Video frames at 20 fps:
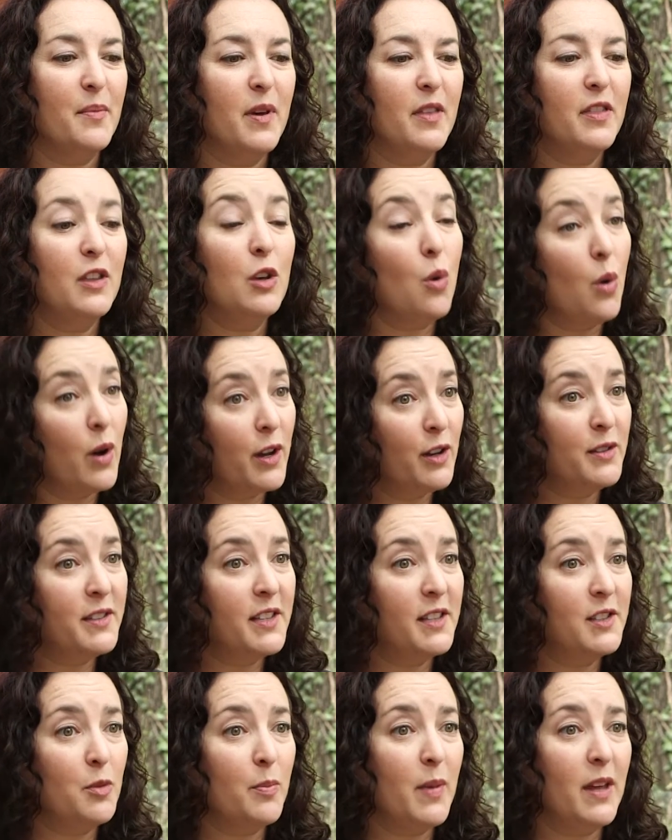The oils,
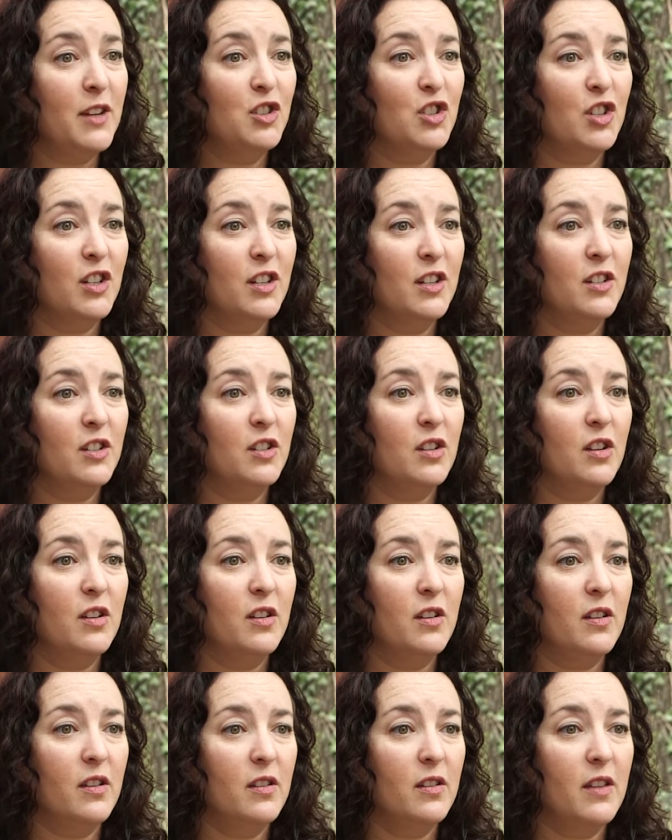as you mentioned,
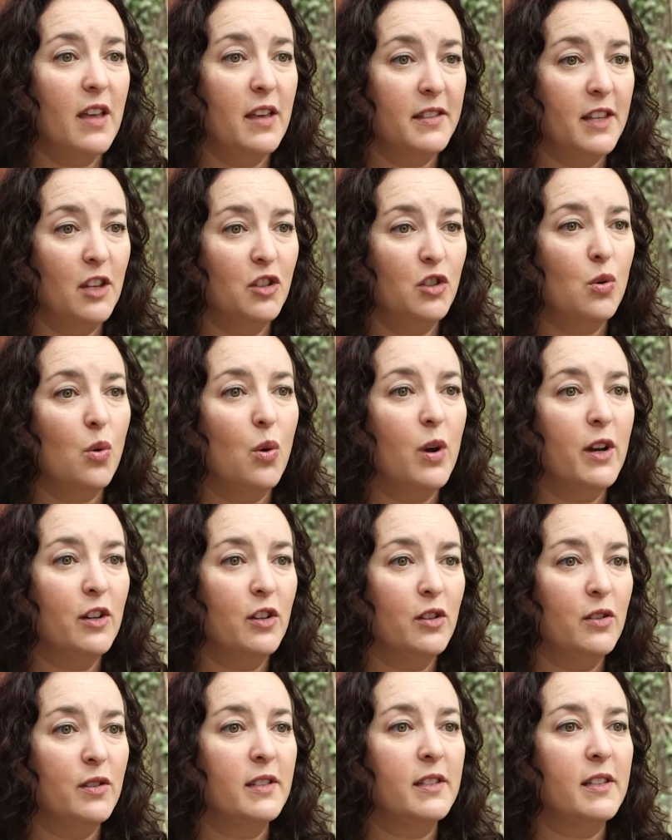essential
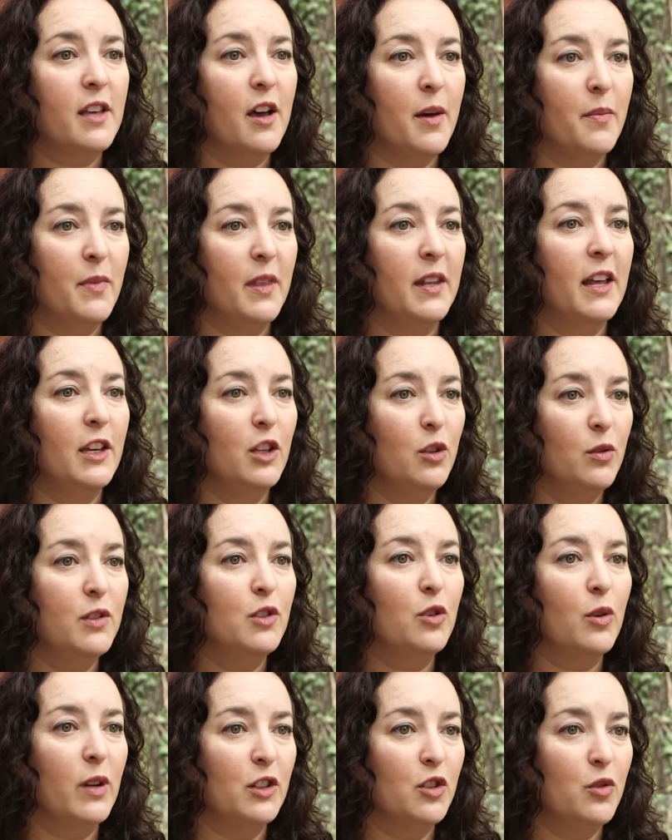oils that I use
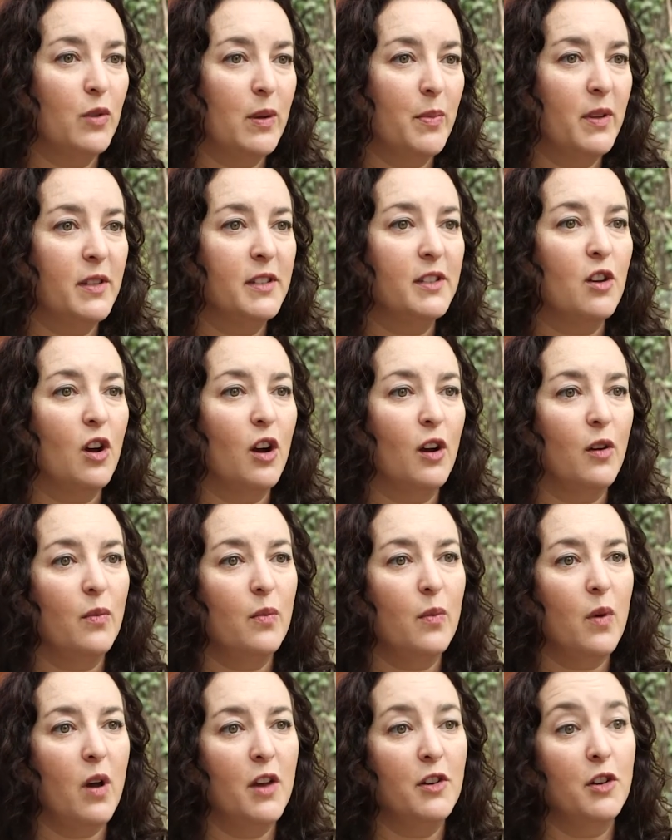during treatments are
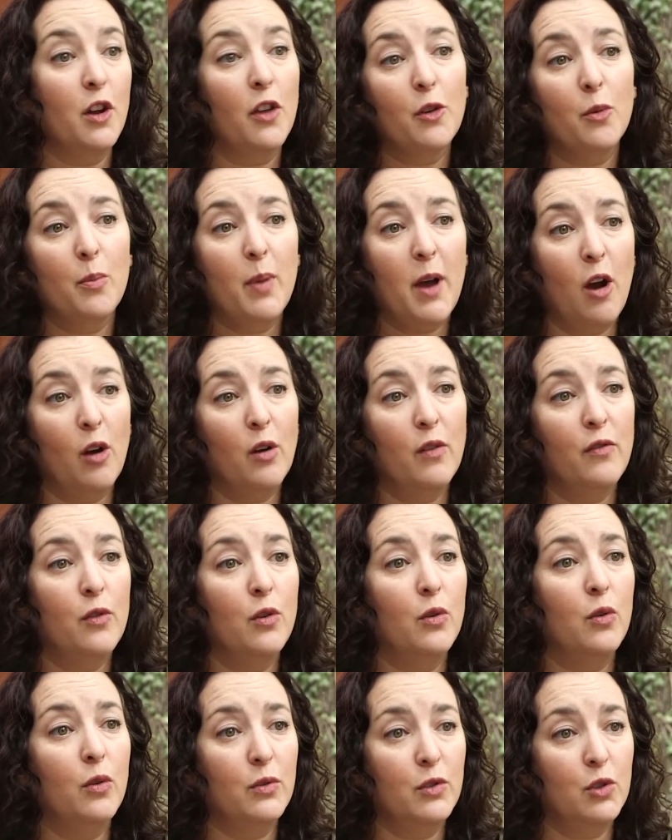another
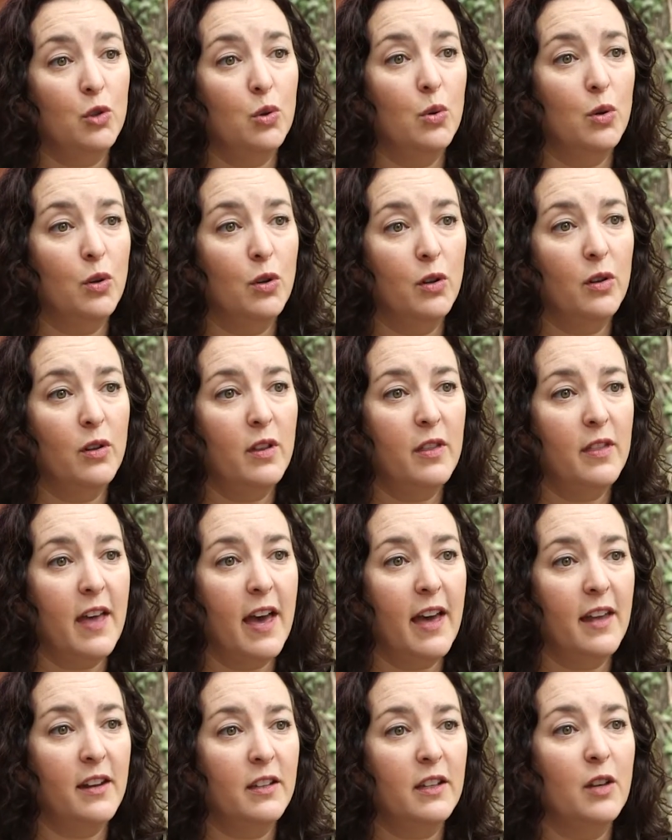powerful tool
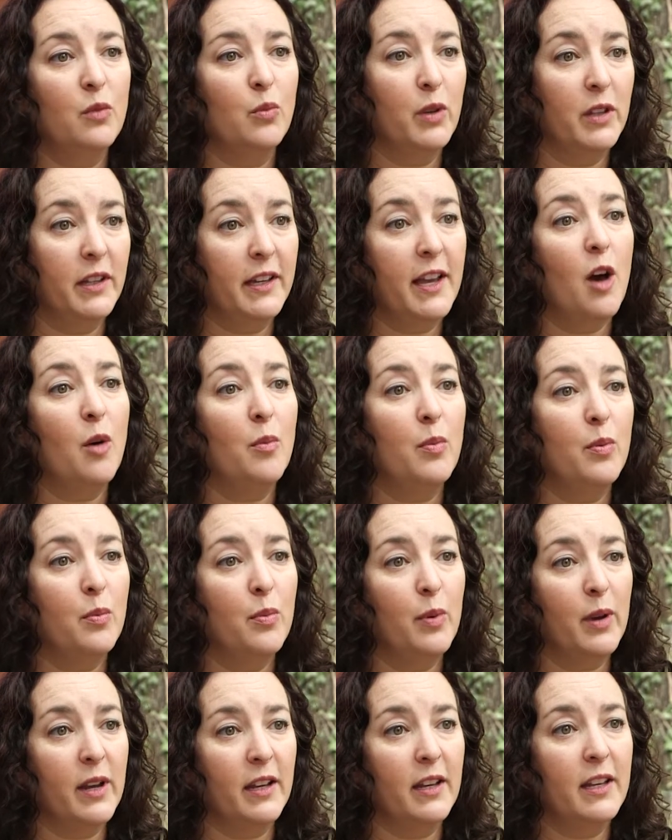that can really help
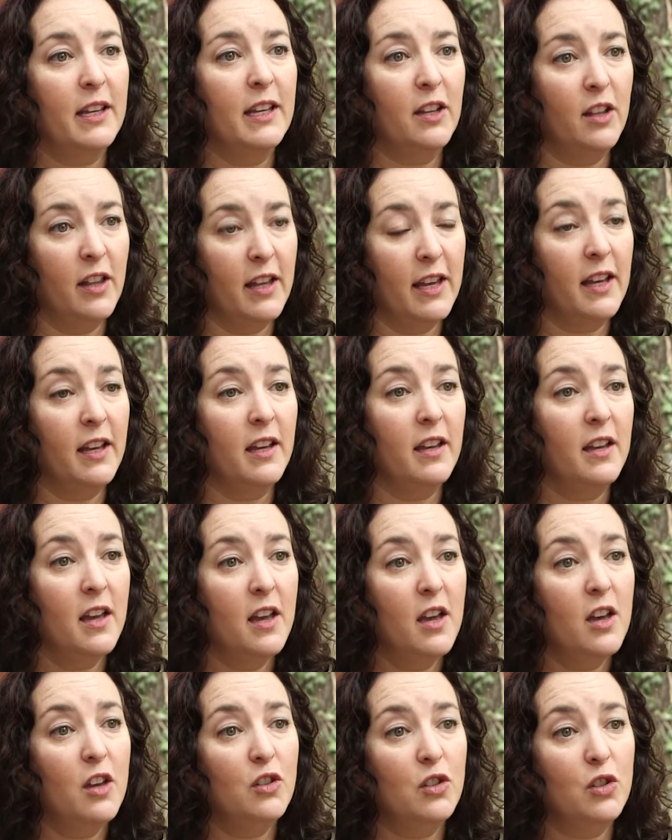bring healing
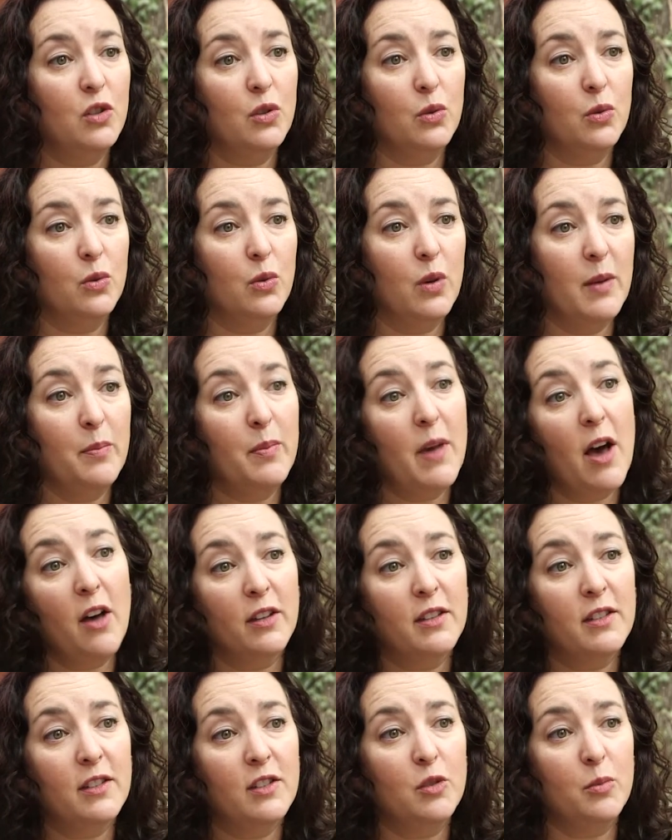and
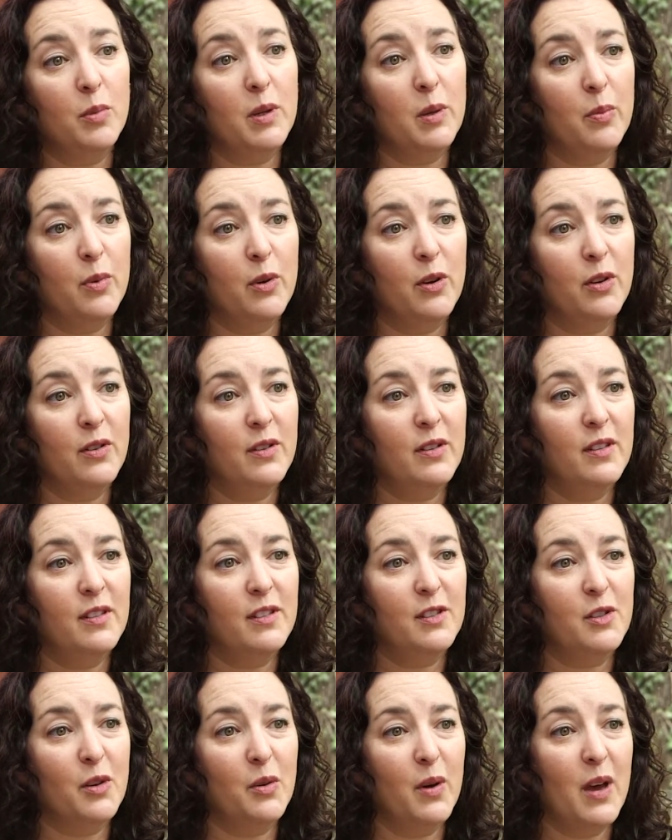balance to people.
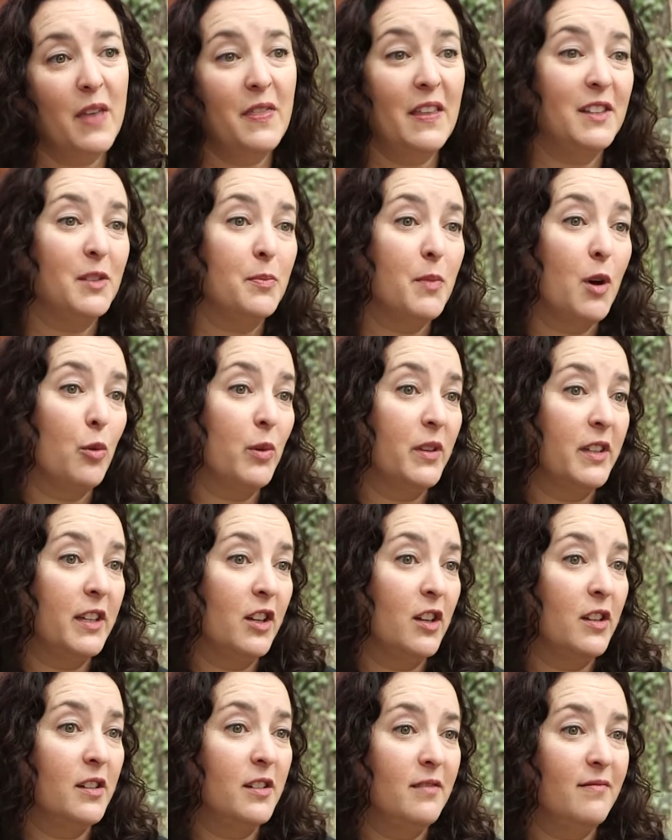So, and they smell really
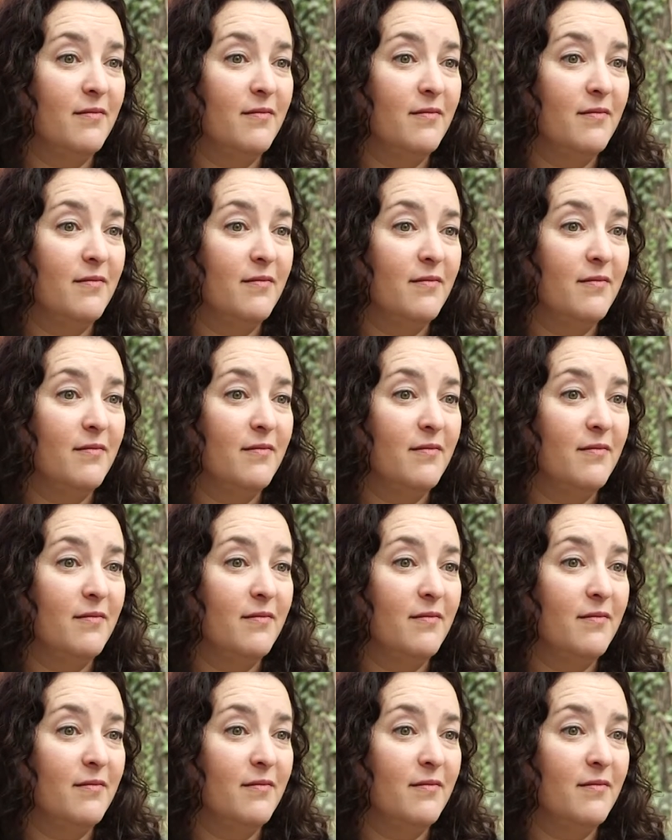good.